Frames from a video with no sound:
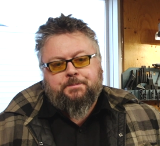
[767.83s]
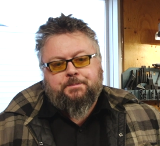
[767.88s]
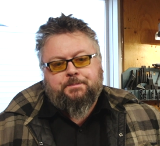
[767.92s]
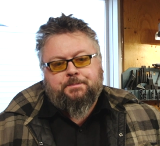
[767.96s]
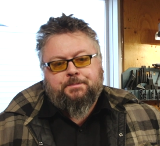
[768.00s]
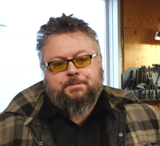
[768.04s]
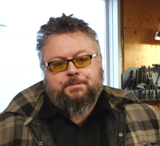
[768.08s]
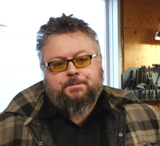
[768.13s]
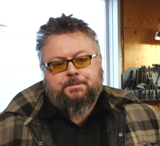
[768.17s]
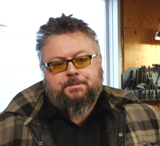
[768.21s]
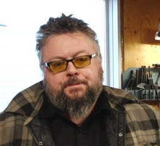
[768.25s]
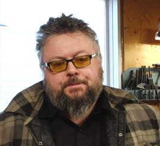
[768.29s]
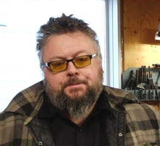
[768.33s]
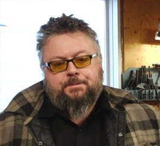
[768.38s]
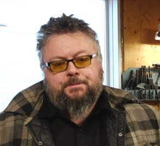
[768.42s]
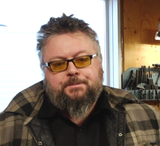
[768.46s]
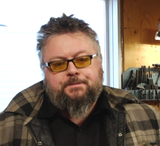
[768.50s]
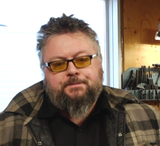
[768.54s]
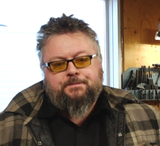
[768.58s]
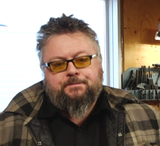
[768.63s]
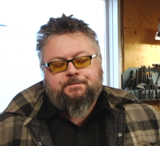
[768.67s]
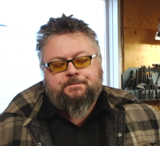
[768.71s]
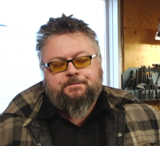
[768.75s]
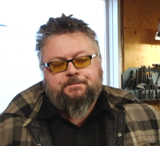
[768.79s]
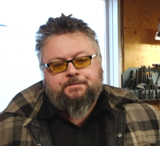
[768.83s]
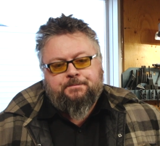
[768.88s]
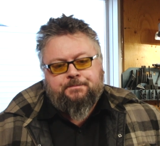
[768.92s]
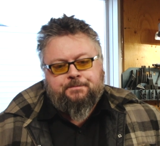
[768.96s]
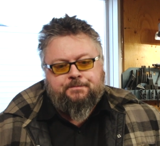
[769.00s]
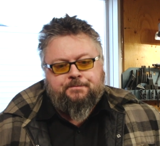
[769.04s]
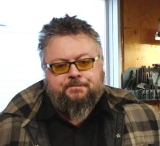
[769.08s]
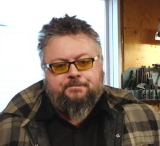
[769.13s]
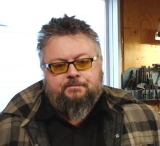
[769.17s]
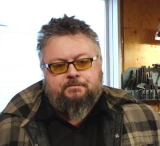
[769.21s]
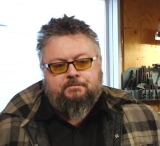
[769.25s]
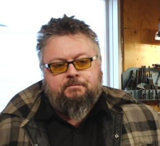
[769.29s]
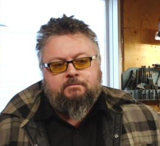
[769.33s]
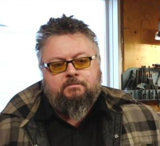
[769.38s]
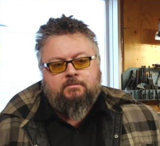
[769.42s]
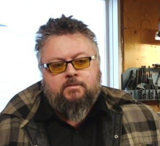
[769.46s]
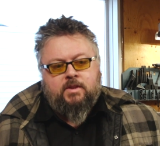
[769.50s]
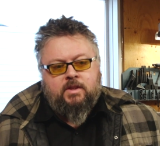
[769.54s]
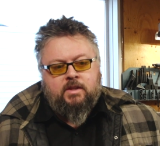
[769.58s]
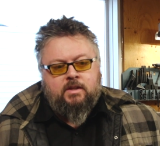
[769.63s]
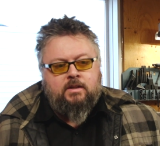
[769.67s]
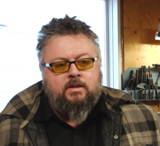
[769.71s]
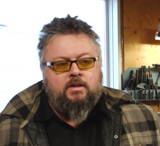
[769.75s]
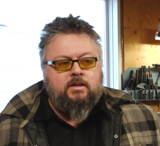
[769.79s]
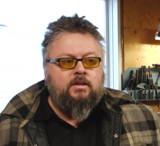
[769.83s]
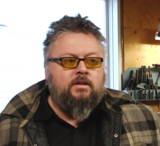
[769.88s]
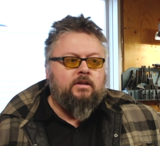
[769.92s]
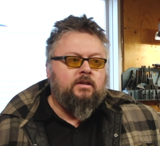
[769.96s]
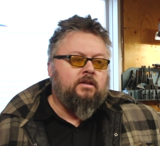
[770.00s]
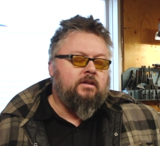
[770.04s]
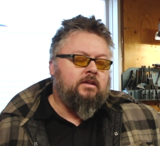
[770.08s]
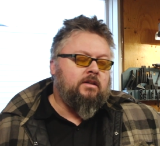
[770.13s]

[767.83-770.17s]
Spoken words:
(no one is talking)